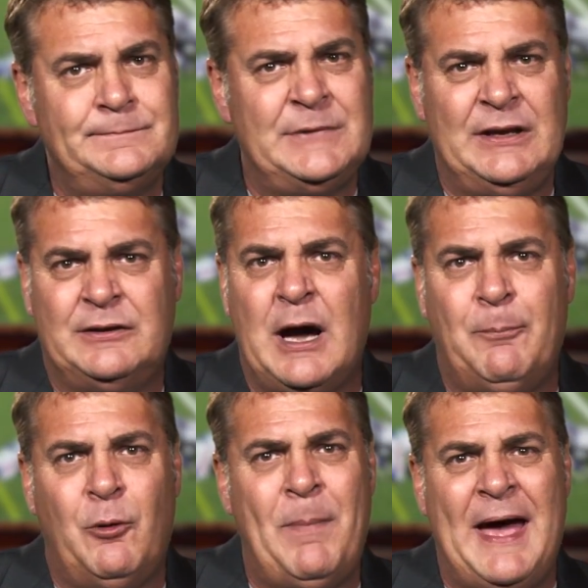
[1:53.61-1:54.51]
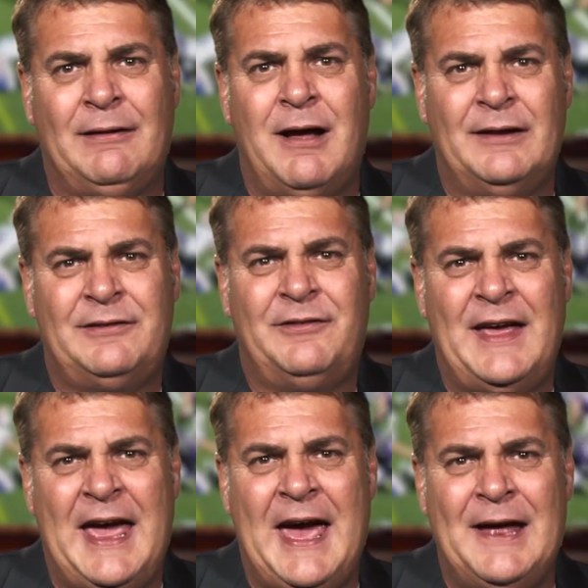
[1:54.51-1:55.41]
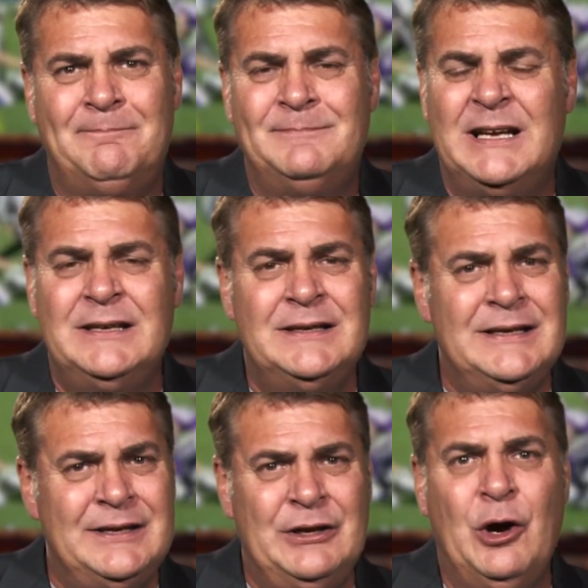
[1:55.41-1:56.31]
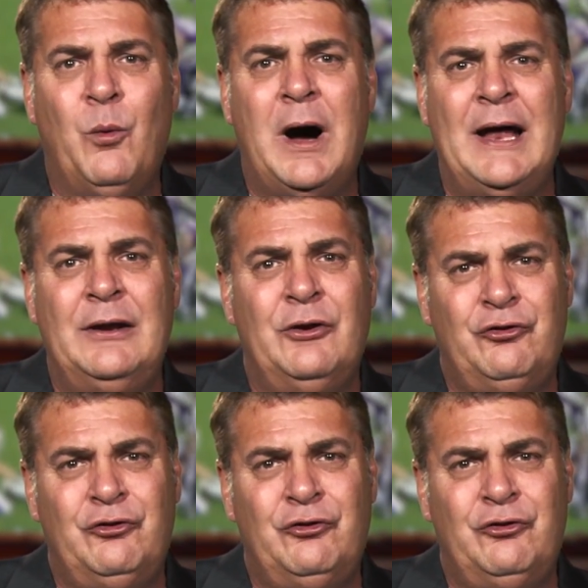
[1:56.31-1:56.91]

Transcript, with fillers: in a couple bad losses they had, you know what?